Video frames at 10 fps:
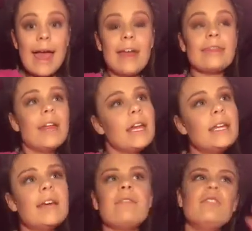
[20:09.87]
And then
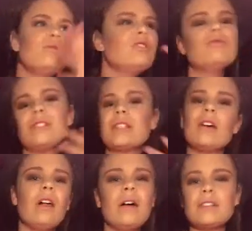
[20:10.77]
if you do
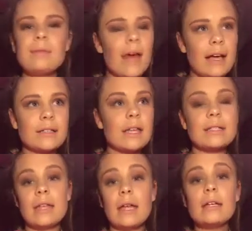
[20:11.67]
still have some
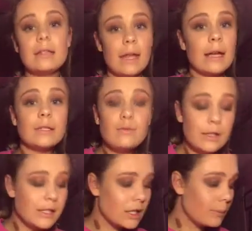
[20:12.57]
excess, that is
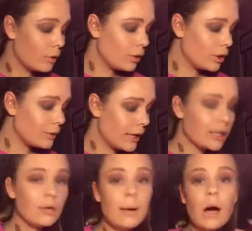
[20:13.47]
reasonable, you
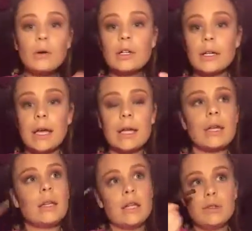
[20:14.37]
take your powder again
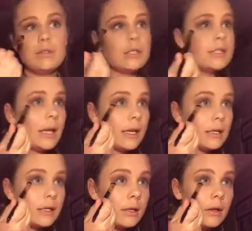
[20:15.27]
and then you just set
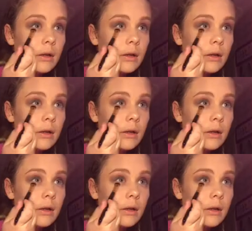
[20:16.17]
it.